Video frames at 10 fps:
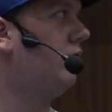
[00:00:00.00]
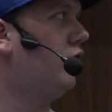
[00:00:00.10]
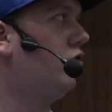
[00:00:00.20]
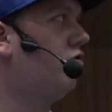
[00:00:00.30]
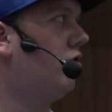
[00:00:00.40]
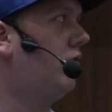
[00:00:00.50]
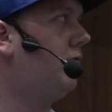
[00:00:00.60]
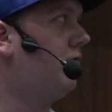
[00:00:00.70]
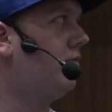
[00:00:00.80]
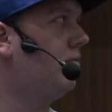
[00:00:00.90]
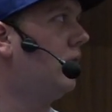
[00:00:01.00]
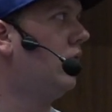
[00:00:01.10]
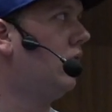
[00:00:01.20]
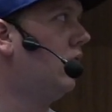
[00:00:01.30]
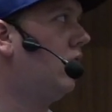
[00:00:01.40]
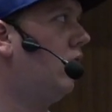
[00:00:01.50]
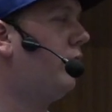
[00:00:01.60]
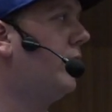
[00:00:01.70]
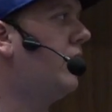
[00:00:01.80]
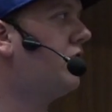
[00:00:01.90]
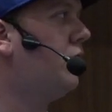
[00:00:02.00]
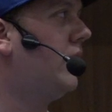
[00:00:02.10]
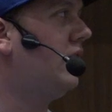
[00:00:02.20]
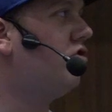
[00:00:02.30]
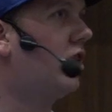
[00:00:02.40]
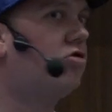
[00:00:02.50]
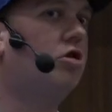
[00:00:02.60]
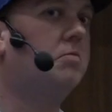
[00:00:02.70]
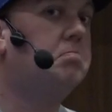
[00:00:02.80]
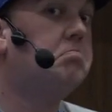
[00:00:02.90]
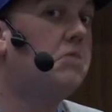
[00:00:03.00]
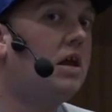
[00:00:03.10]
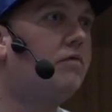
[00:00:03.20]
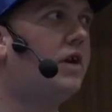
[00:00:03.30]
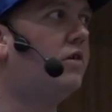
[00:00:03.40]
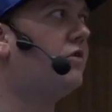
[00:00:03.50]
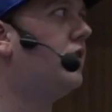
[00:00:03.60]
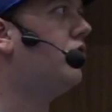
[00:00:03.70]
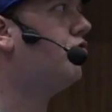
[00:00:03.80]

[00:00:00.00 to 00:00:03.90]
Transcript: version of an SQL injection, if there is an